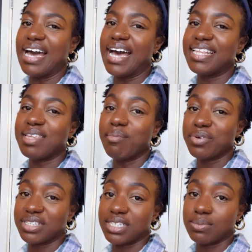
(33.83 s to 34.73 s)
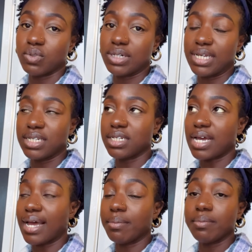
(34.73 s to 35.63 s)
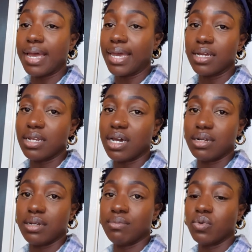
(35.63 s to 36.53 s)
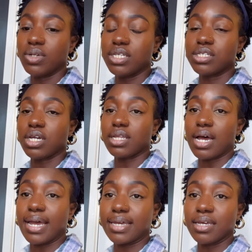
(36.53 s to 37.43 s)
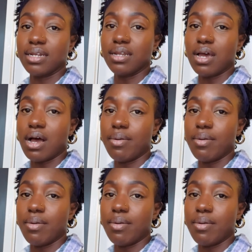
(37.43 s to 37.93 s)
I had them booked this morning at 8 and 9 in the morning so that I can